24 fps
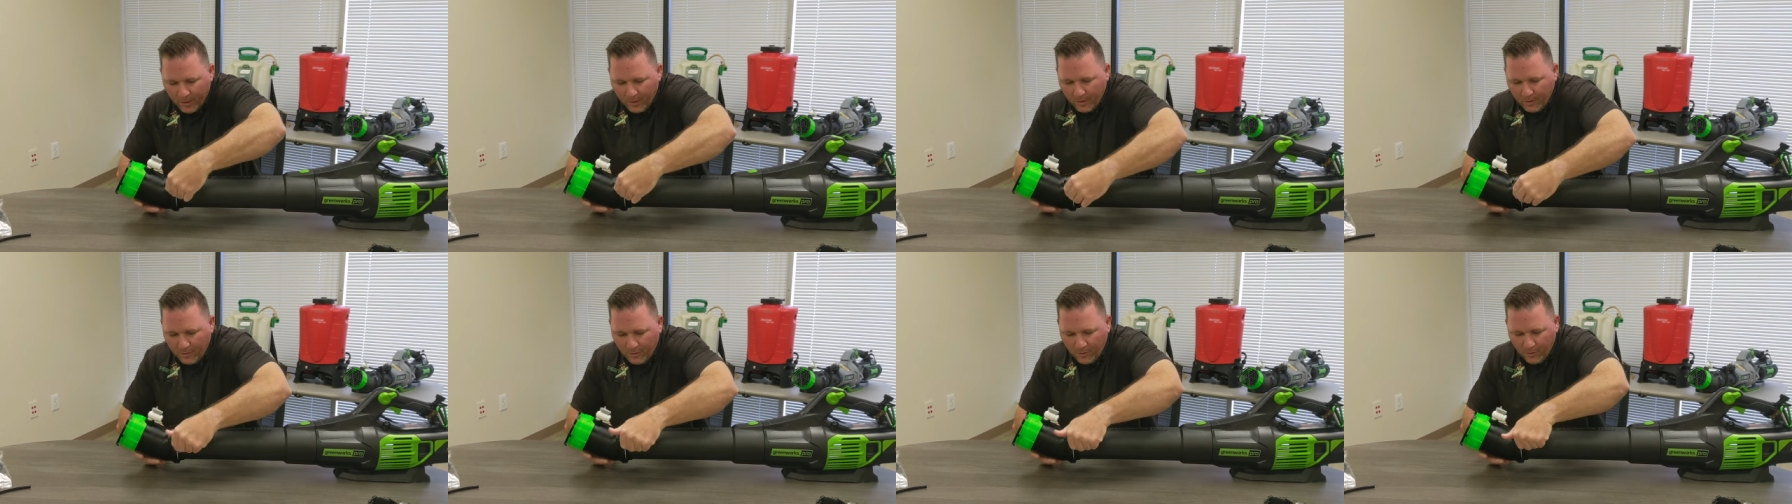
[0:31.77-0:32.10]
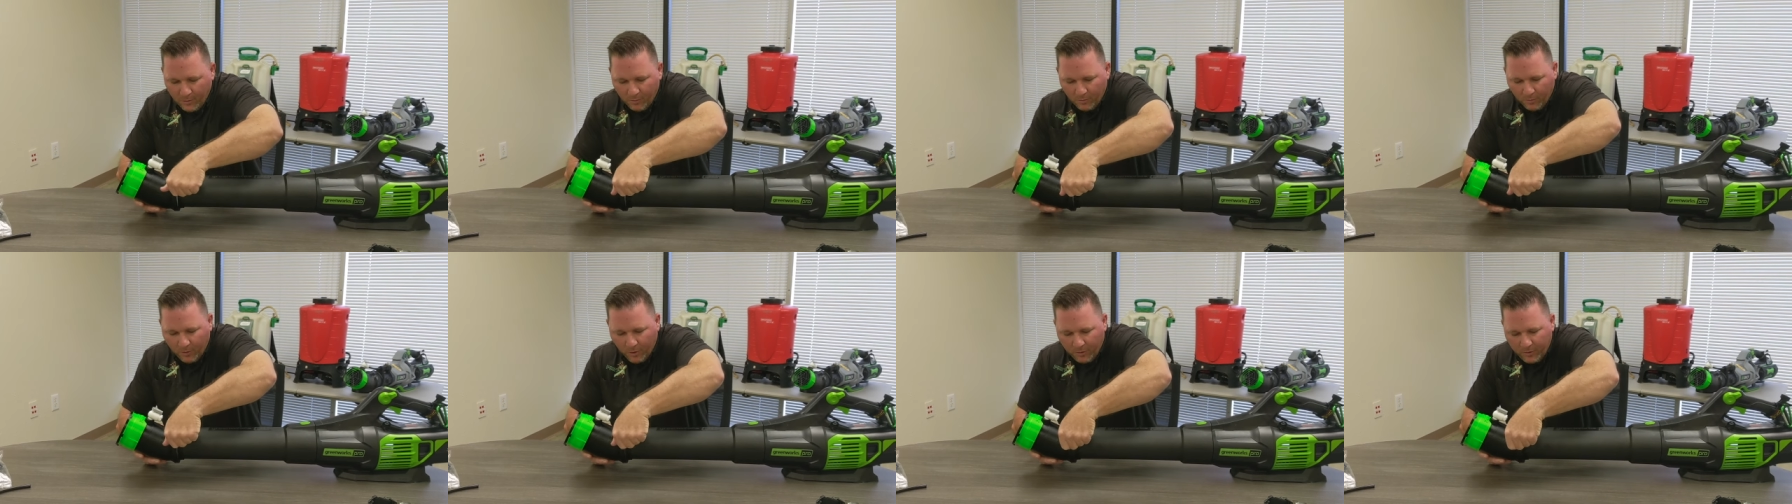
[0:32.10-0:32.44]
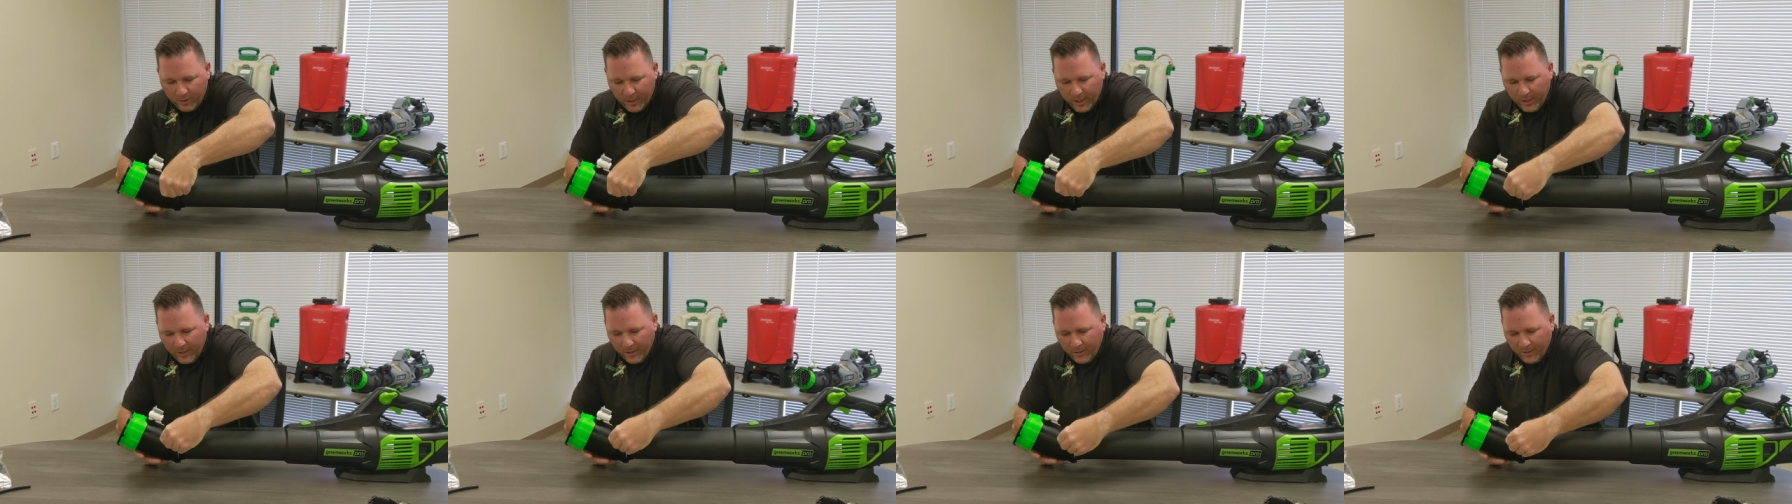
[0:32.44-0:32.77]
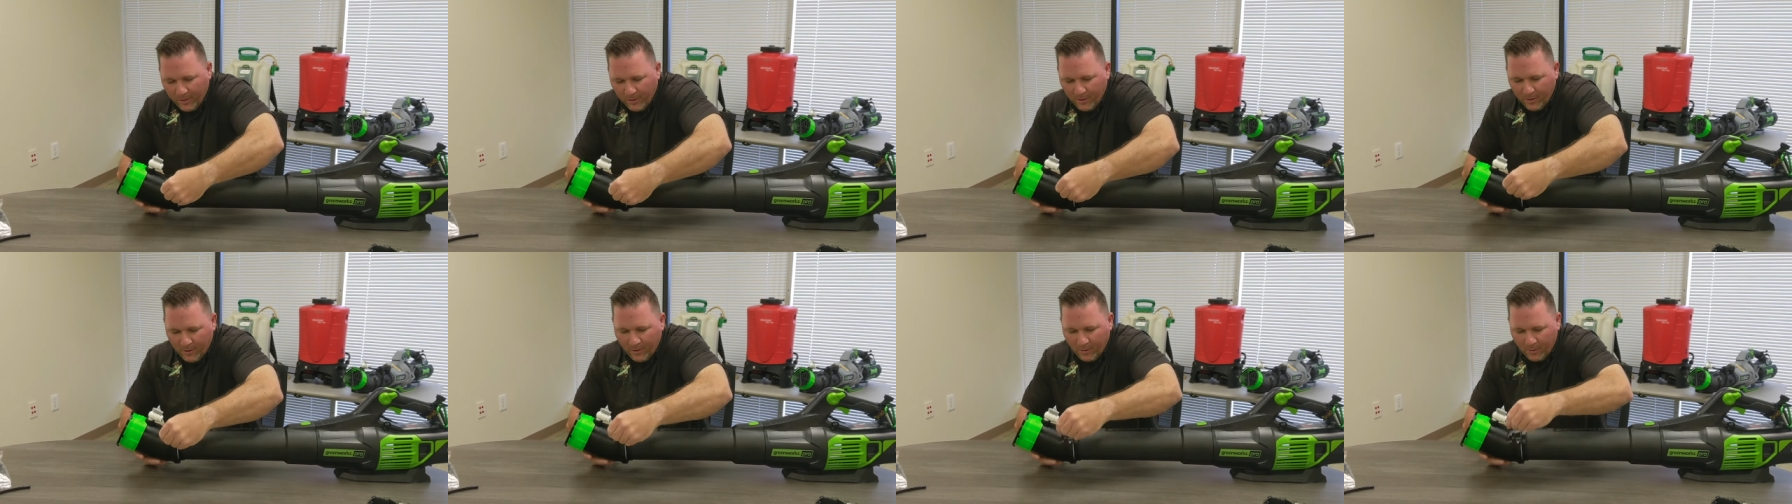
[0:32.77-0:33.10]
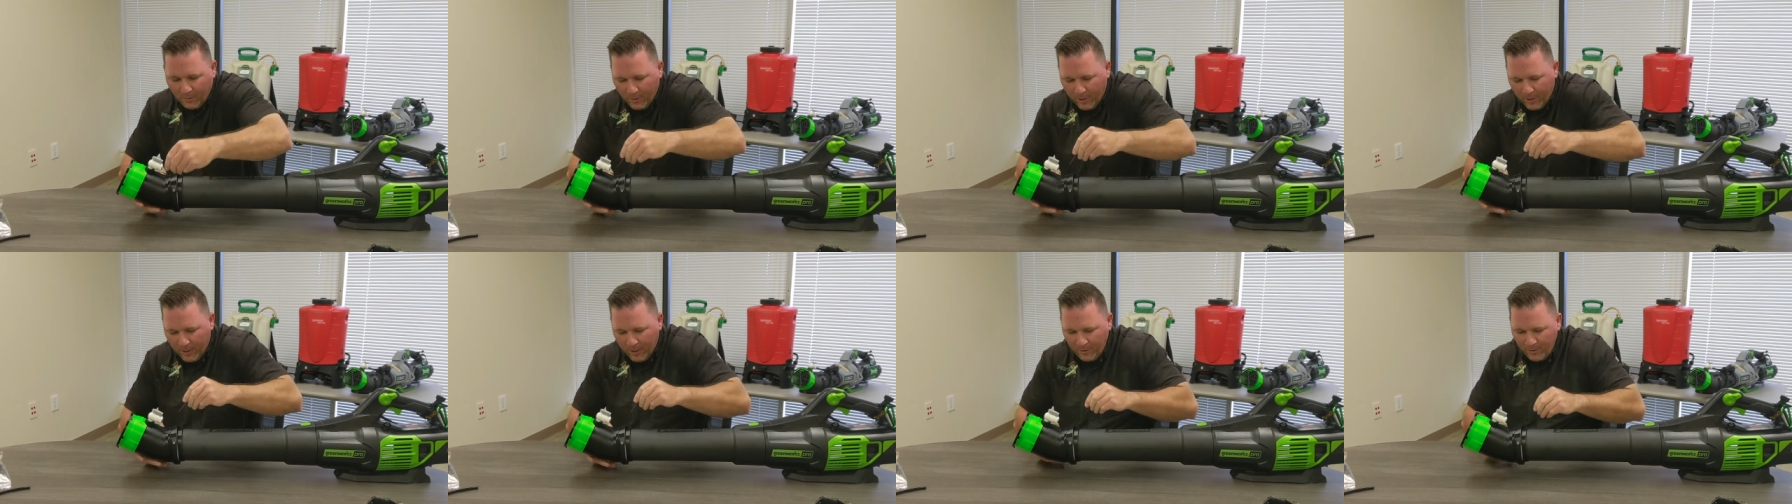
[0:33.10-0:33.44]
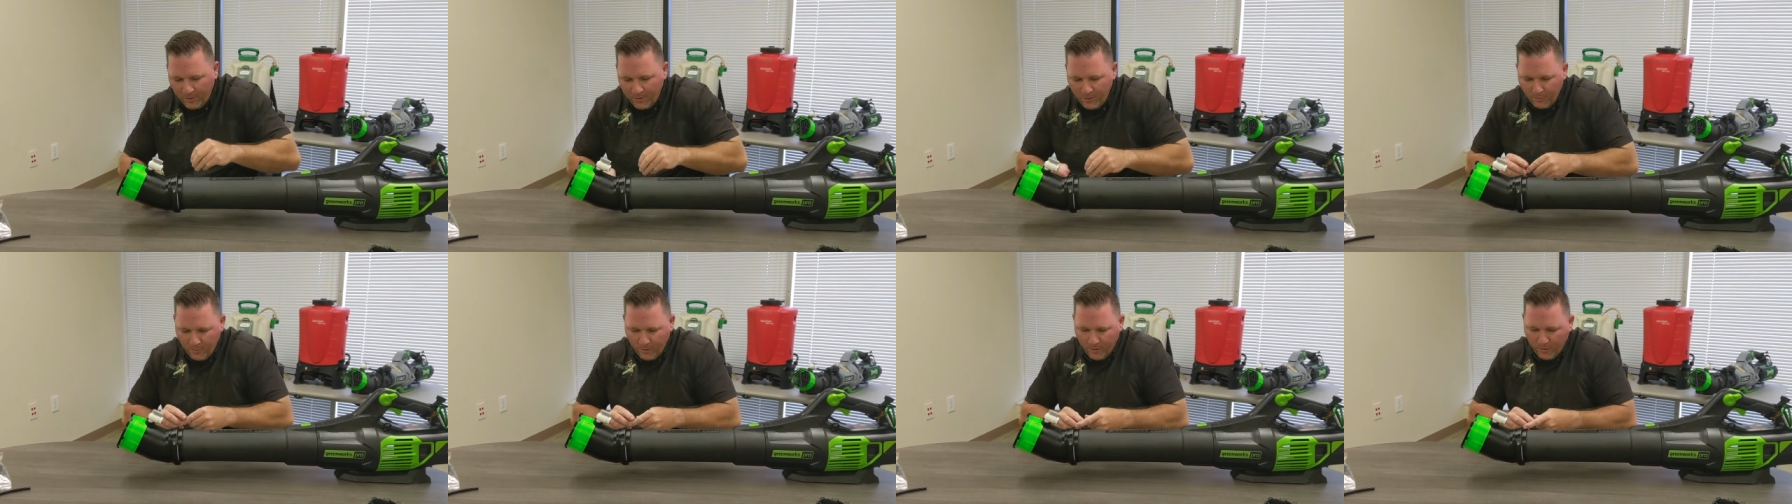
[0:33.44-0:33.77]
You rotate around
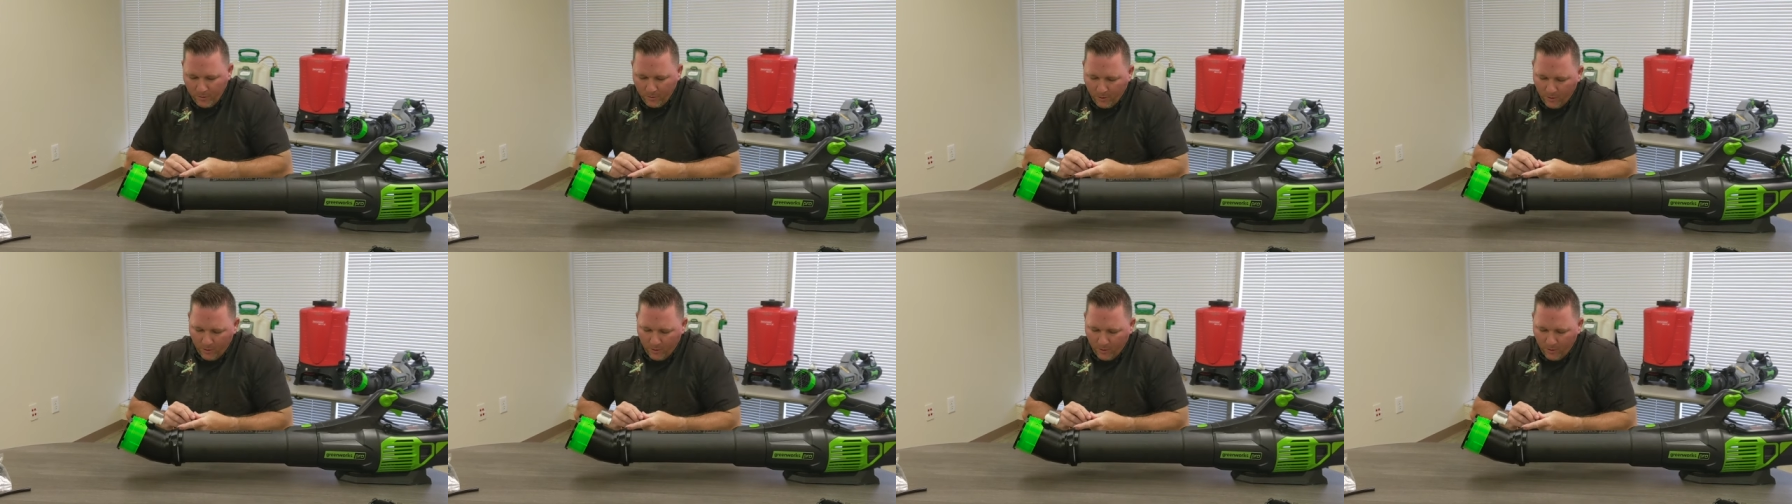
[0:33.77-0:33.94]
to where they're